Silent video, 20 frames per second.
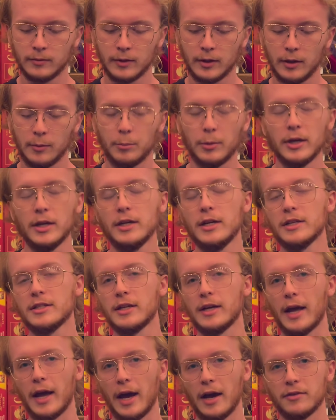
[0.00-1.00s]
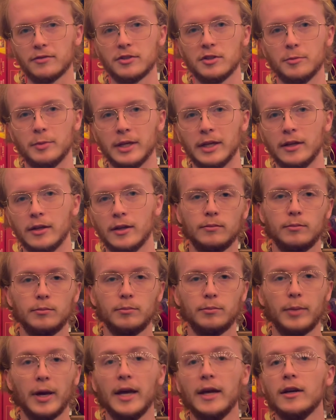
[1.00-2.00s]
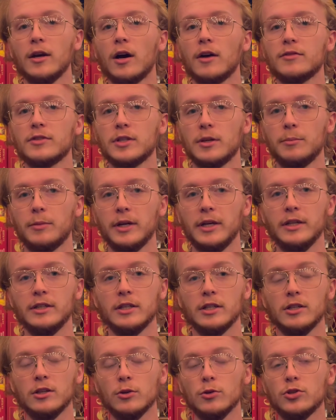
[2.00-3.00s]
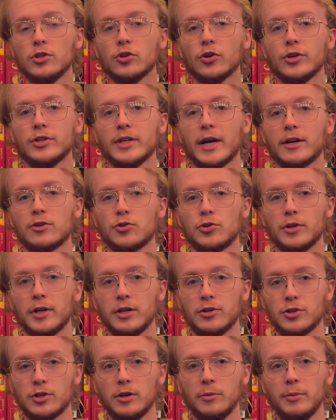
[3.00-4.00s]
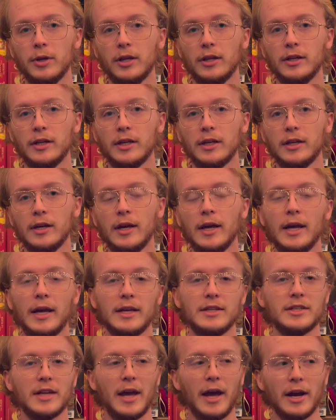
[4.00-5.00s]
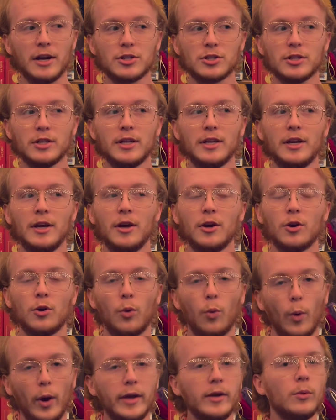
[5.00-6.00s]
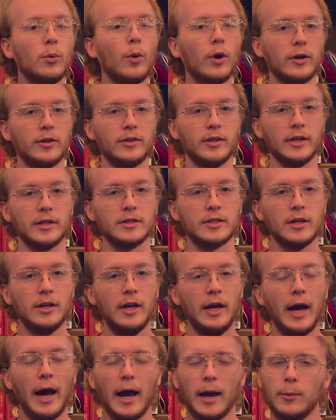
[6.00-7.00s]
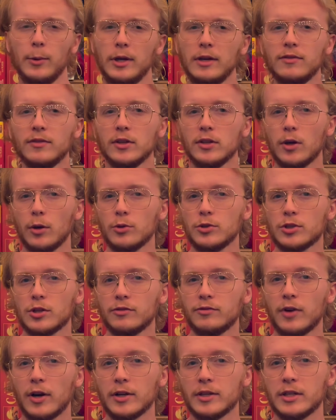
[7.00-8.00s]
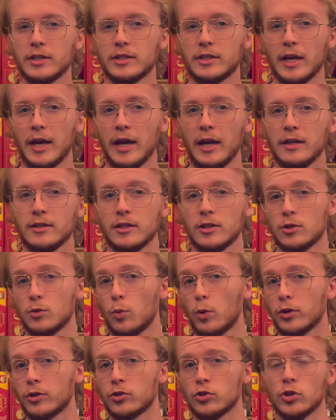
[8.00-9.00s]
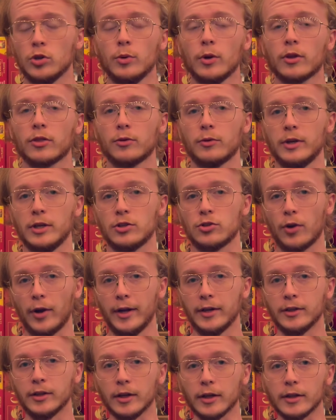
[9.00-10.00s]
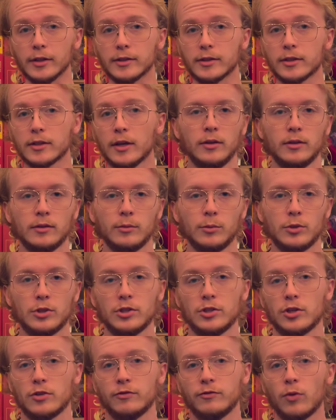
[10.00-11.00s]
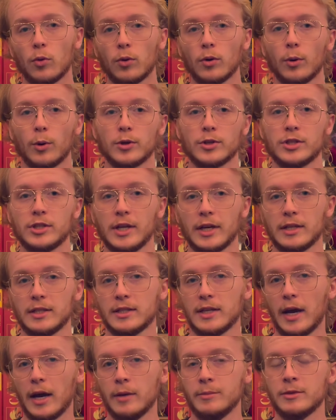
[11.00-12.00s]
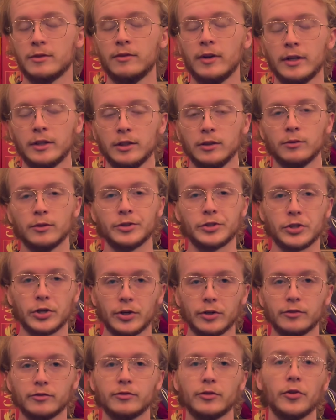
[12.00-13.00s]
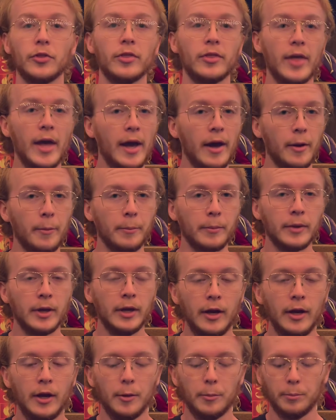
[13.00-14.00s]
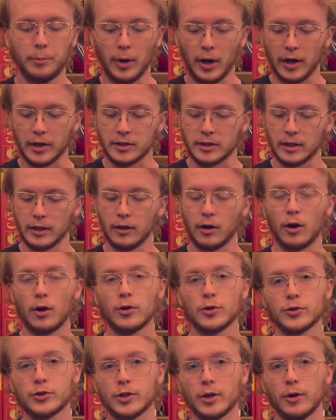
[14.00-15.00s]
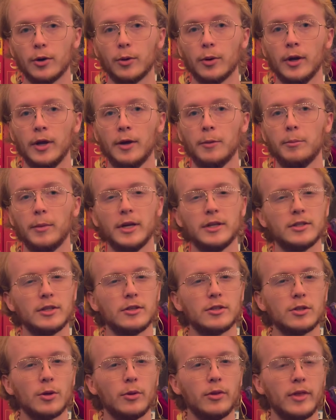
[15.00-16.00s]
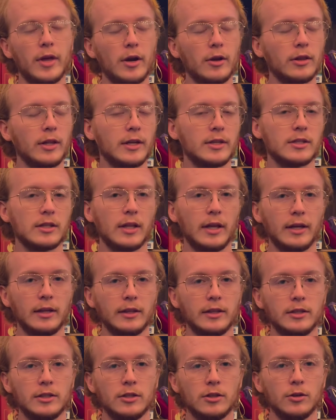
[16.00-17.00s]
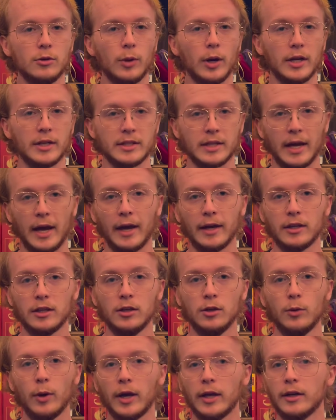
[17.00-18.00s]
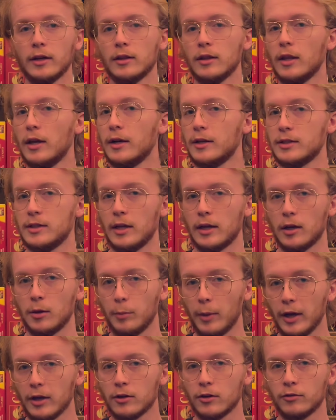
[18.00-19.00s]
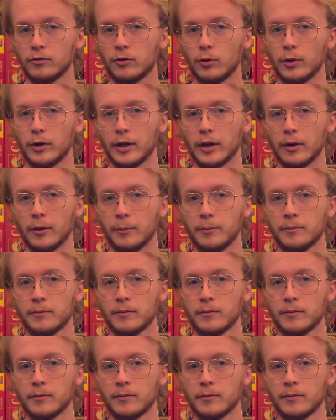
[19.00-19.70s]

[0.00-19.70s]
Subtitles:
But it doesn't have to be. Paying off somebody to use your indoctrination ability is actually quite worth it. I would even go so far to say as it's worth 2 or 3 trade goods, which is a 4 or 6 times value return for them, but it also makes it so they're less likely to attack you and unlocks that commander for you.